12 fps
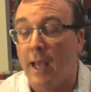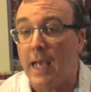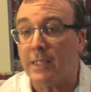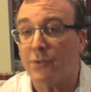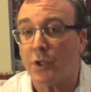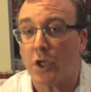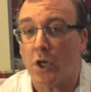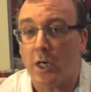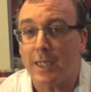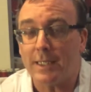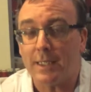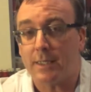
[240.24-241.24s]
As for
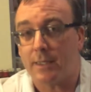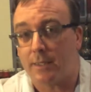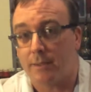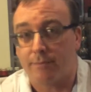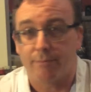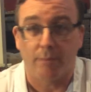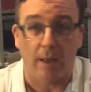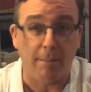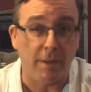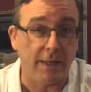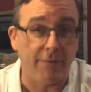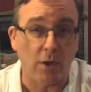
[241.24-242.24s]
cost, I'm
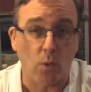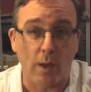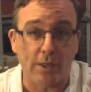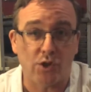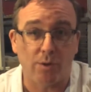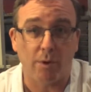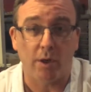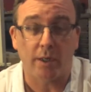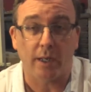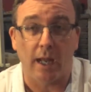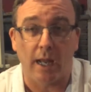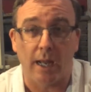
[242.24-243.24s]
going to give it a question mark.